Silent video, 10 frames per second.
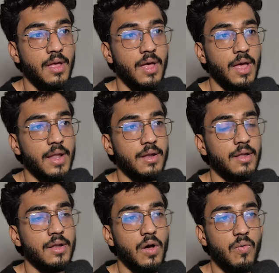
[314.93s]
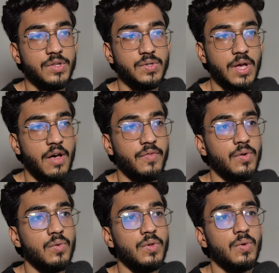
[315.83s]
And now what you have to
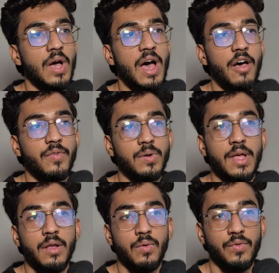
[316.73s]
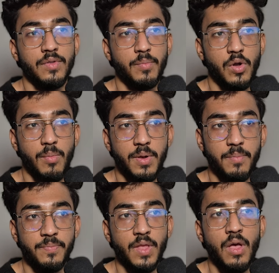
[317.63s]
do, you have to diagnose the
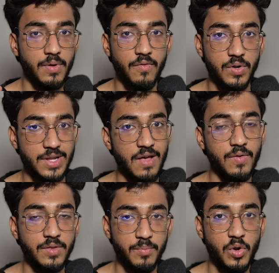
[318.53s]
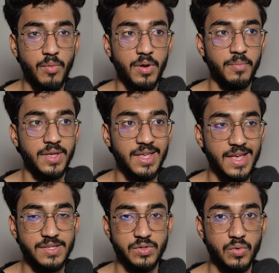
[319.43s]
problem. Whatever the problem he
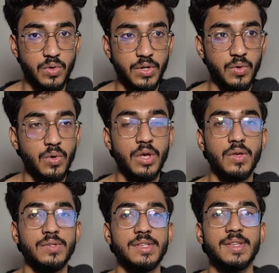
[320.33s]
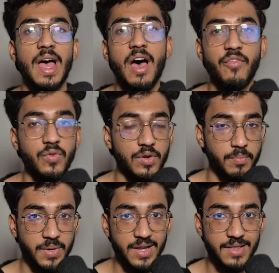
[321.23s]
has told you, you just have to
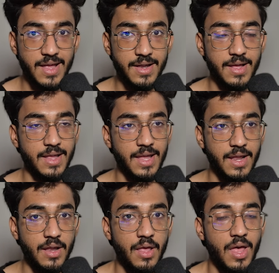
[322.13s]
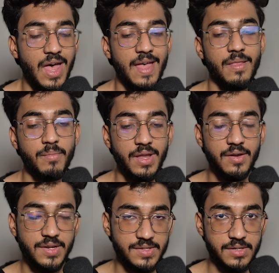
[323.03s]
repeat that again. And the main
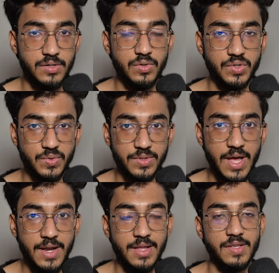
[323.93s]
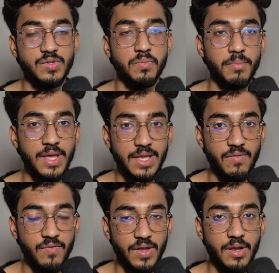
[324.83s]
reason to do that is to make
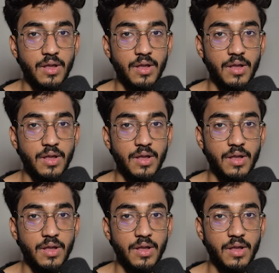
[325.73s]
him feel